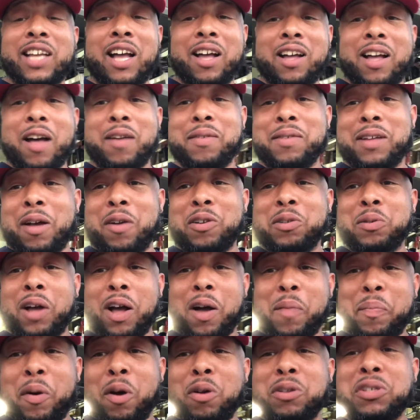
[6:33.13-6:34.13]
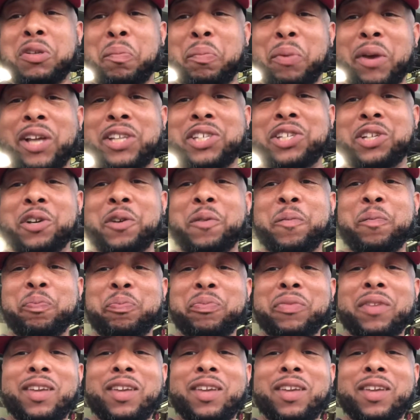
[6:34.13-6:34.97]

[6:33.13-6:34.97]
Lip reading: I'll post a picture